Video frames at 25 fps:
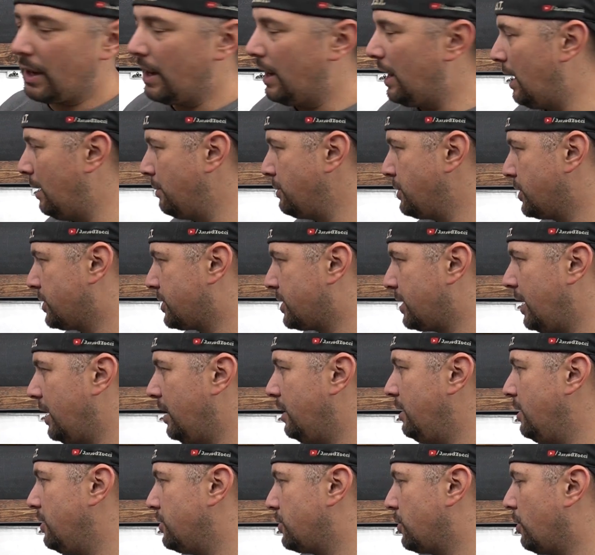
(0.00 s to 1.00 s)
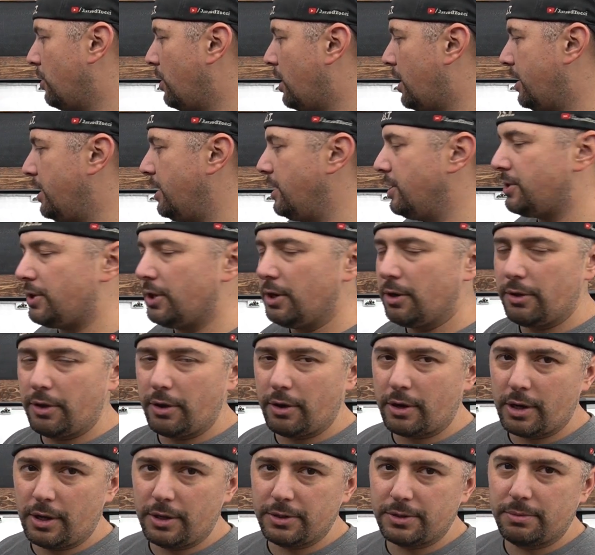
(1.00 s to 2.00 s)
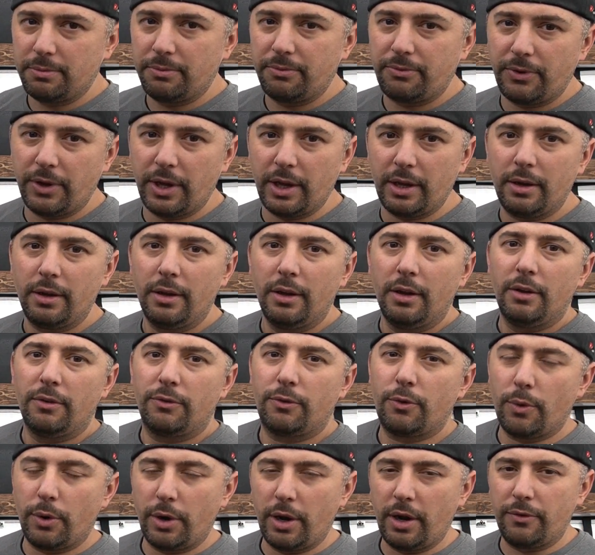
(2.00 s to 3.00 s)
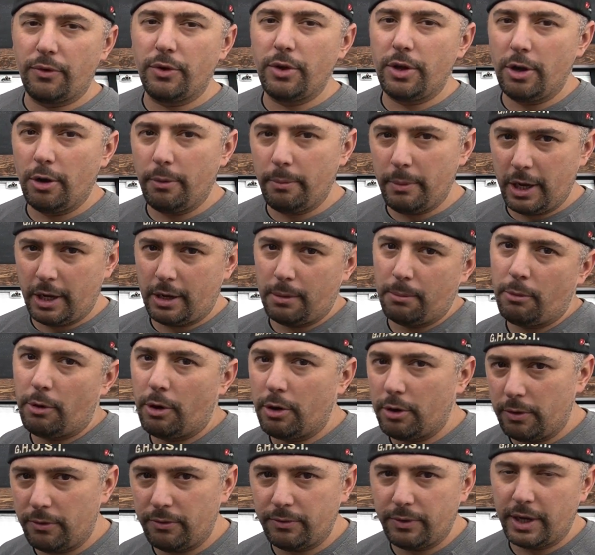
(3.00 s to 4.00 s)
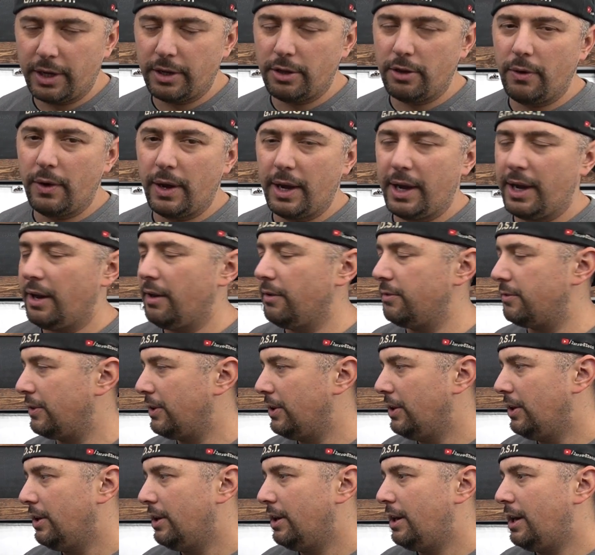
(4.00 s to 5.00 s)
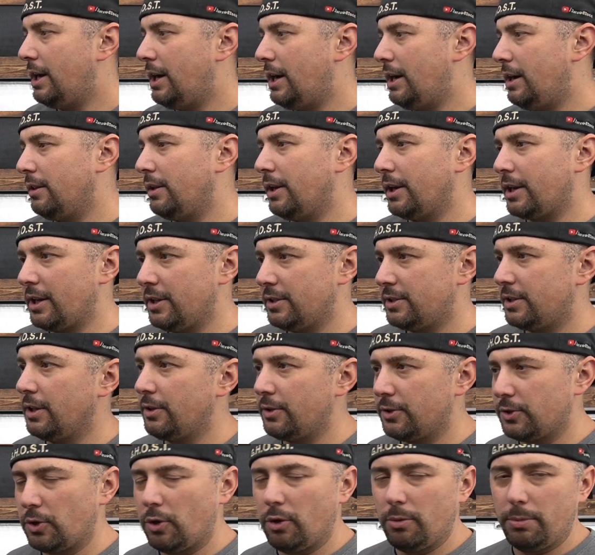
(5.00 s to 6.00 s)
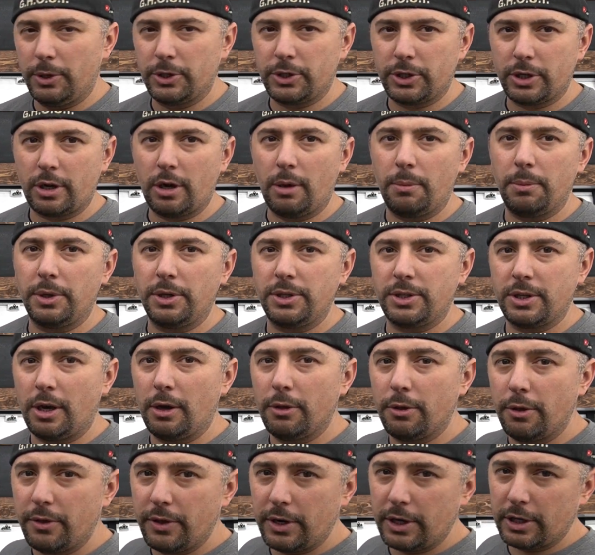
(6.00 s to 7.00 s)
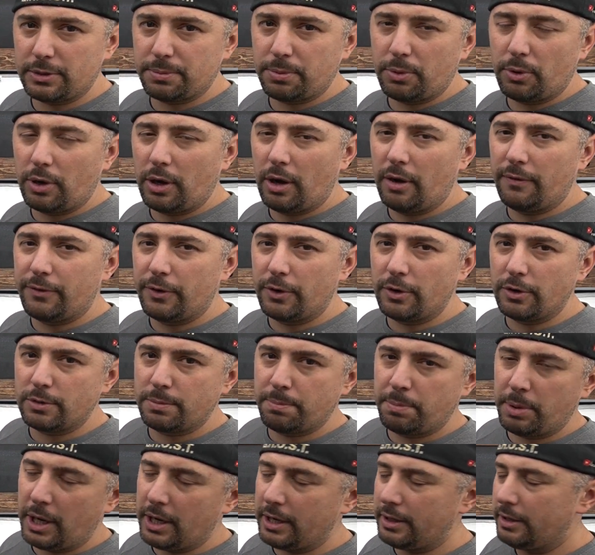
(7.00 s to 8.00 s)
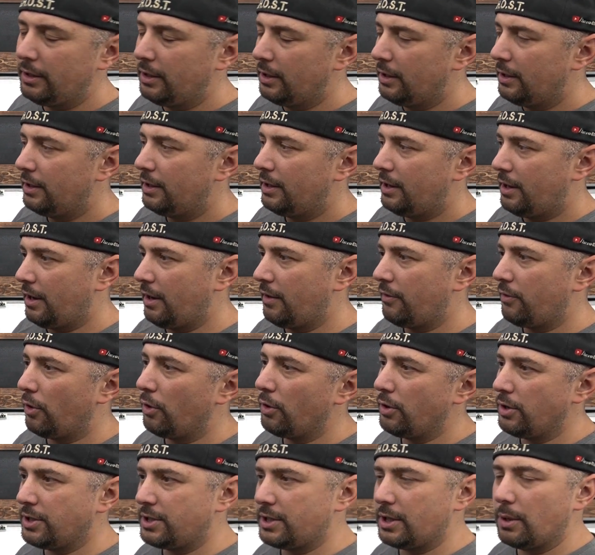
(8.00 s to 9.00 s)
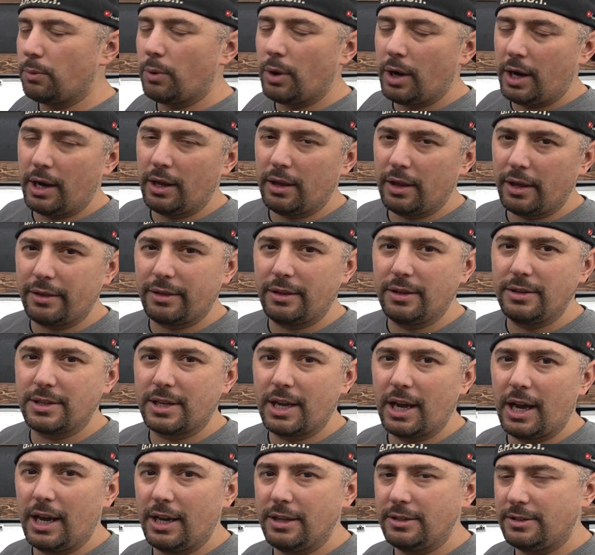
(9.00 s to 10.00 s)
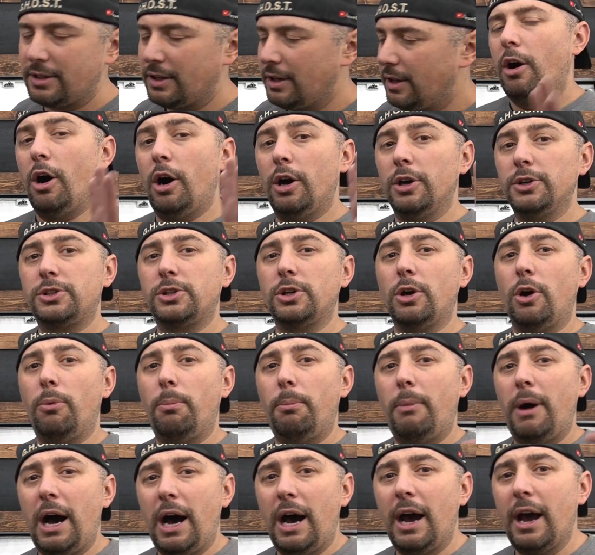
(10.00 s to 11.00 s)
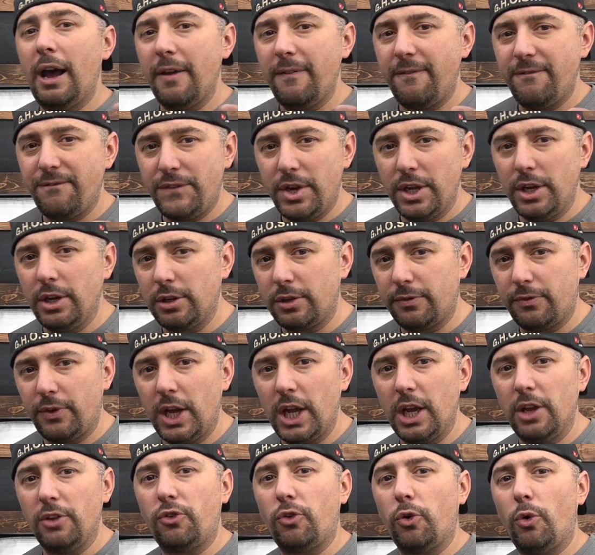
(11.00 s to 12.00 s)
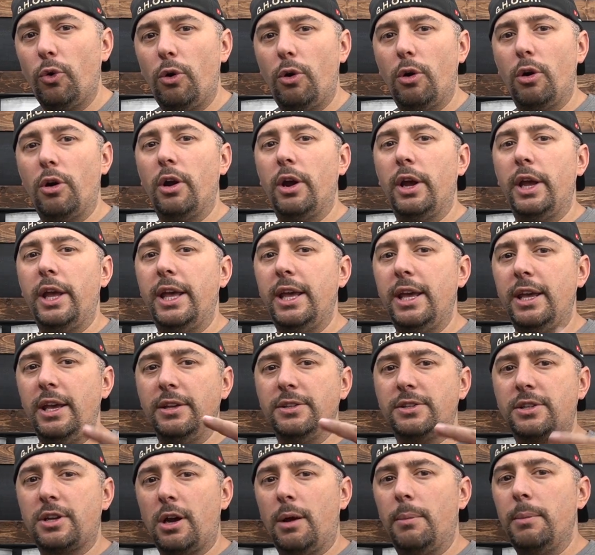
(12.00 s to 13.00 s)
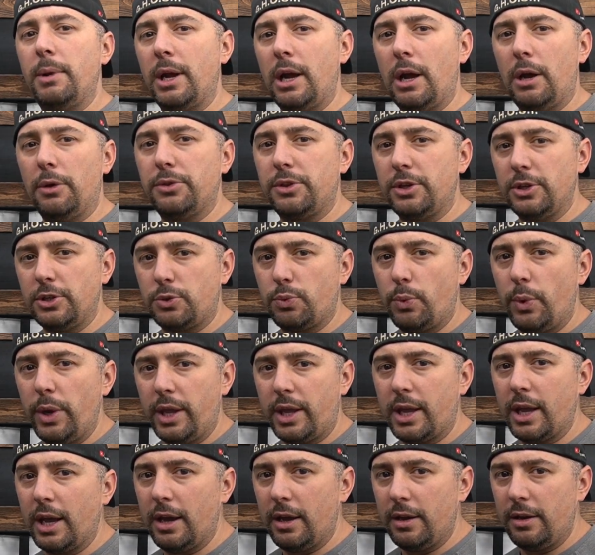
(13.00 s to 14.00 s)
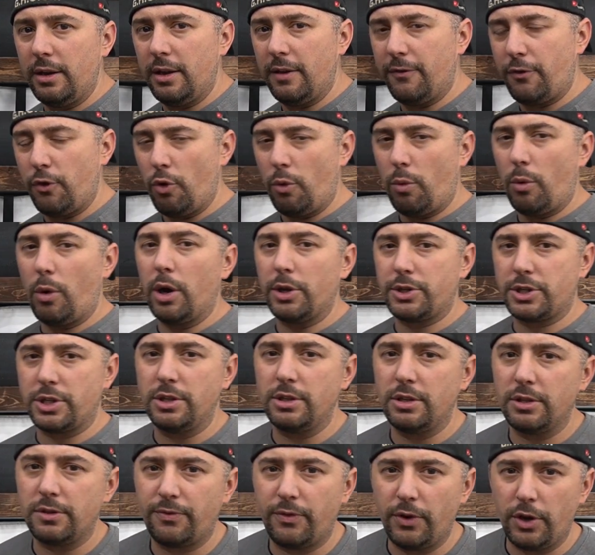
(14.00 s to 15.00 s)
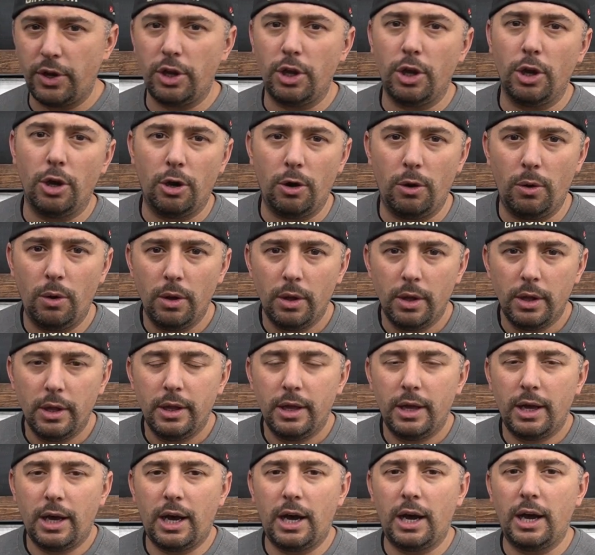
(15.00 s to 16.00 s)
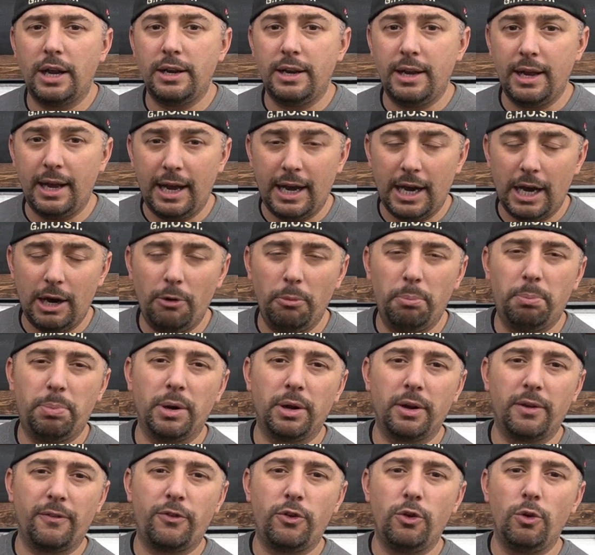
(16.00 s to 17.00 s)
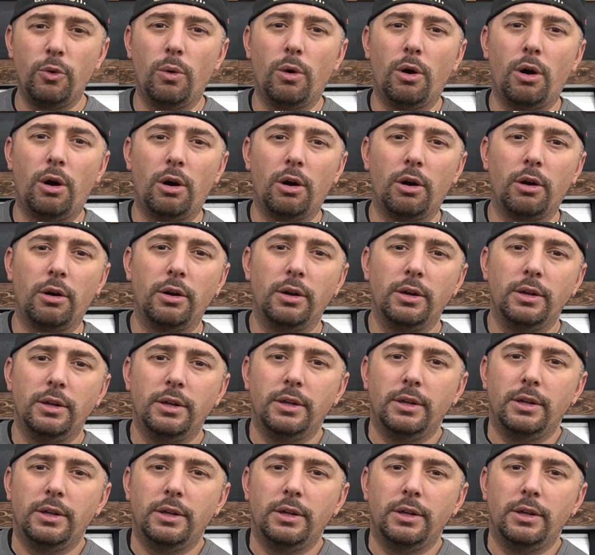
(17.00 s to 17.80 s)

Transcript: I'm just saying these are a lot easier. They're custom fit for whatever year, make, and model van you have. Like I said, there's a whole bunch of companies other than Explorer Outfitters, but I've already said why I like these guys. Also, my finished van tour is coming out this weekend if you're watching this video now, but if you are...